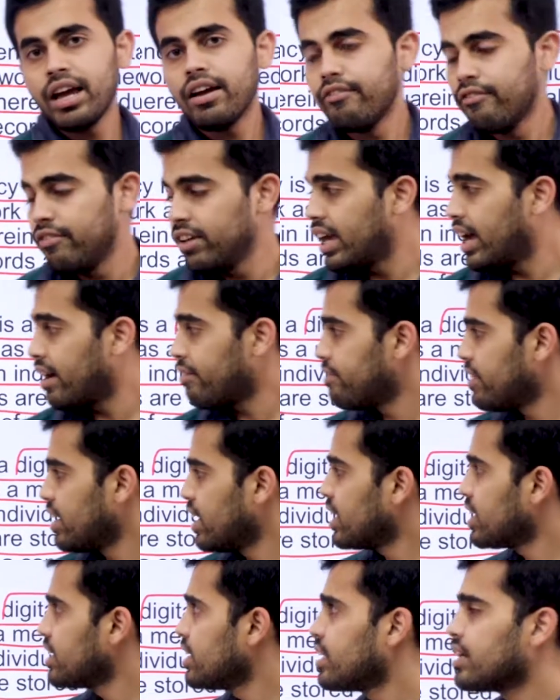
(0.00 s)
We have
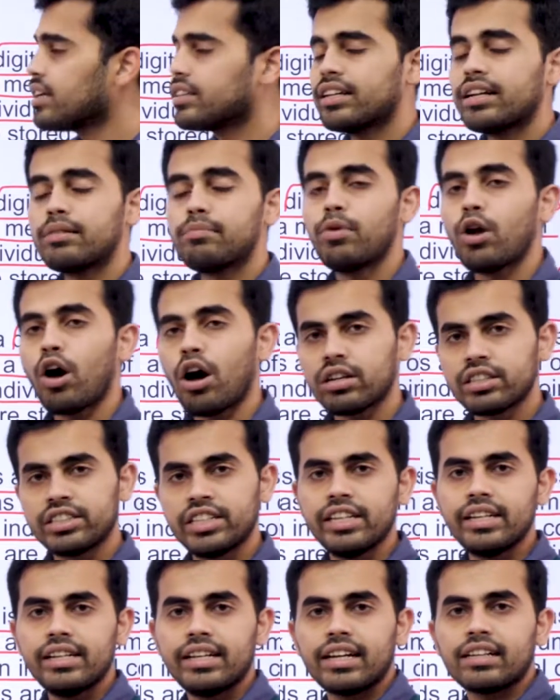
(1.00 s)
learned that
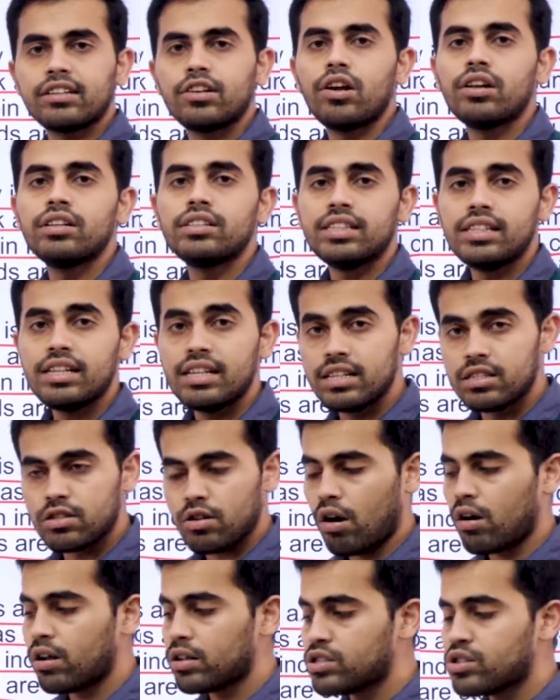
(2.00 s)
blockchain technology is
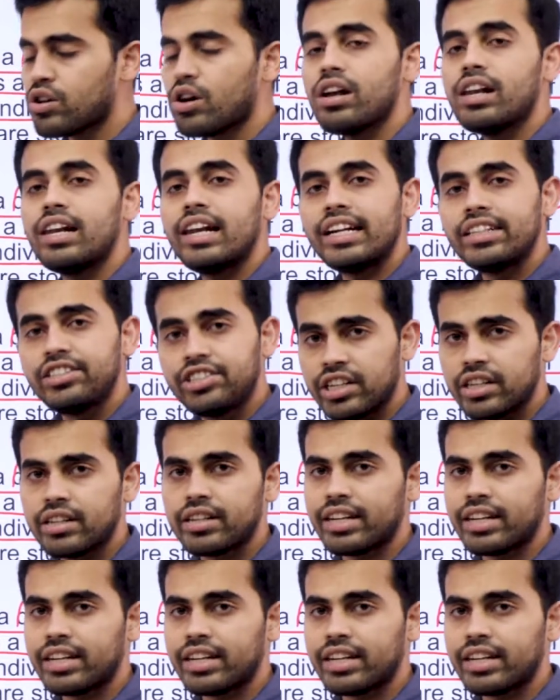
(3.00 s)
also a ledger